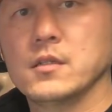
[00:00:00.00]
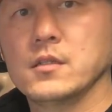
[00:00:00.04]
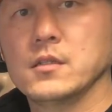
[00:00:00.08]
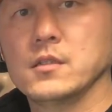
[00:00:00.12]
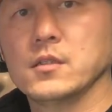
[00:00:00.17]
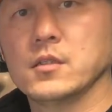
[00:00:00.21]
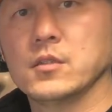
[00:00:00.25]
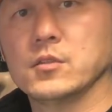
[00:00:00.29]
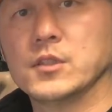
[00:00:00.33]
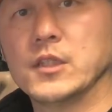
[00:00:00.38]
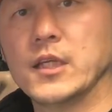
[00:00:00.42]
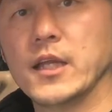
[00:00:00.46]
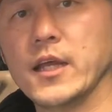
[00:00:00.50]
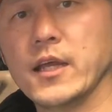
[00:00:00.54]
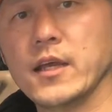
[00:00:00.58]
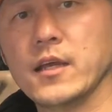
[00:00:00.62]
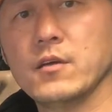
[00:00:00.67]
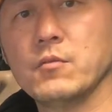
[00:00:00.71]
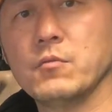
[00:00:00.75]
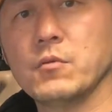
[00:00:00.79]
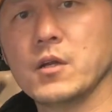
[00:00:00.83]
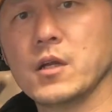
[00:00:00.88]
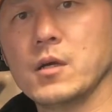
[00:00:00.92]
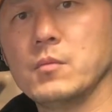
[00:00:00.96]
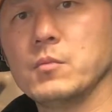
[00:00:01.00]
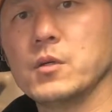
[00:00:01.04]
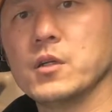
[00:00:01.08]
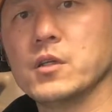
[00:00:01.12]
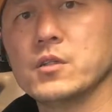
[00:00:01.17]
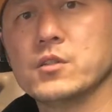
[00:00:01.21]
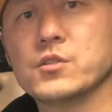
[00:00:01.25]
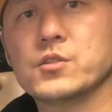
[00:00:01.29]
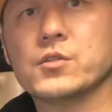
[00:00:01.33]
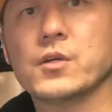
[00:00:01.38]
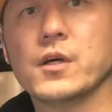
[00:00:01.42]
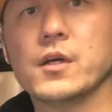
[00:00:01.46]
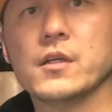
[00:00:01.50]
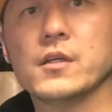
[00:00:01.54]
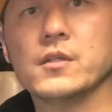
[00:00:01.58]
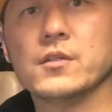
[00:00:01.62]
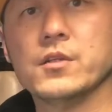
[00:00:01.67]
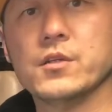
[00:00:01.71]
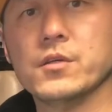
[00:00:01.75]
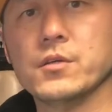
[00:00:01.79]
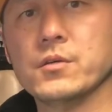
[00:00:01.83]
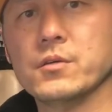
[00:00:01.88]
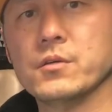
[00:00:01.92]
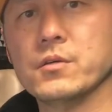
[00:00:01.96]
So today what I'm going to try to
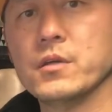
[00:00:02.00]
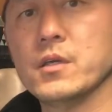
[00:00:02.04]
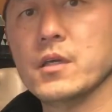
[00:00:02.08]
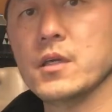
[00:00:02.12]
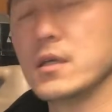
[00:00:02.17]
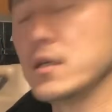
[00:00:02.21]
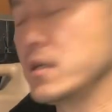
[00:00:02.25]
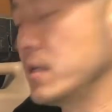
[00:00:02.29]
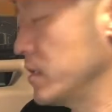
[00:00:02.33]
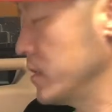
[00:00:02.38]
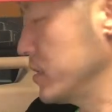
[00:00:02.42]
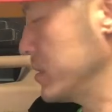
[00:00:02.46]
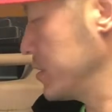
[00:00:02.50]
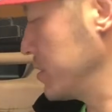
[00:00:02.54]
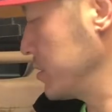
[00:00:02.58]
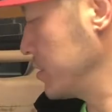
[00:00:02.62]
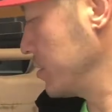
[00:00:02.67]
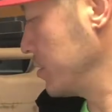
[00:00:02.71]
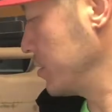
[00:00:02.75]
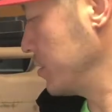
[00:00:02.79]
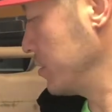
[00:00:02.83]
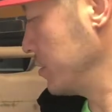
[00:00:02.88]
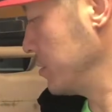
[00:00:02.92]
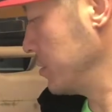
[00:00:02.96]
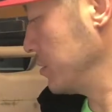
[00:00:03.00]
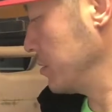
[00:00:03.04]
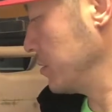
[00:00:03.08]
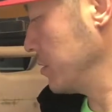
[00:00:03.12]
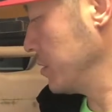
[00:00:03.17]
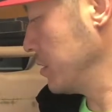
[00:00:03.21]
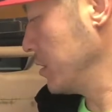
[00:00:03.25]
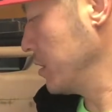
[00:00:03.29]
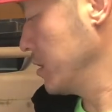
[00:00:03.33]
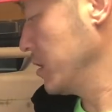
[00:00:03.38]
do is to